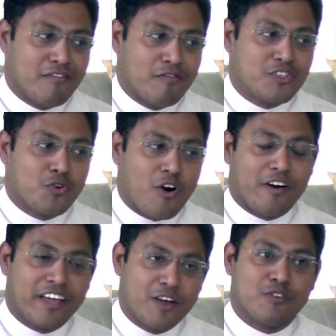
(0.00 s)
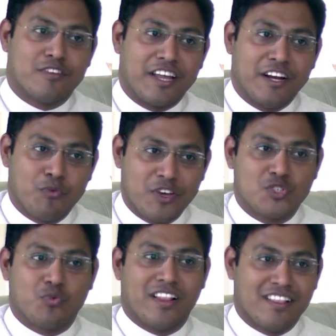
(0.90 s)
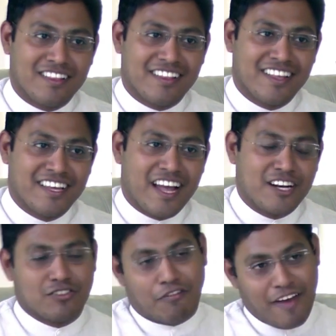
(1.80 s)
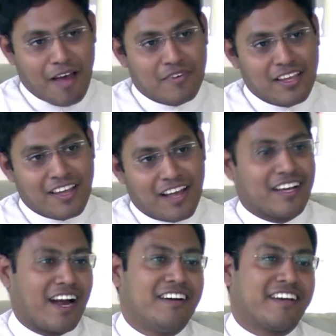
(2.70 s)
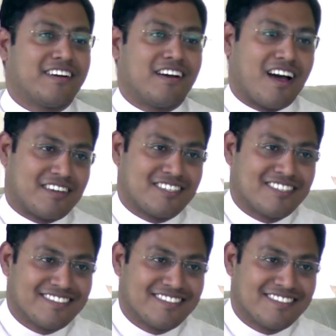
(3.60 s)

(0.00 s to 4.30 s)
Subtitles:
which you wanted to give to the individual, to the family and the country at large?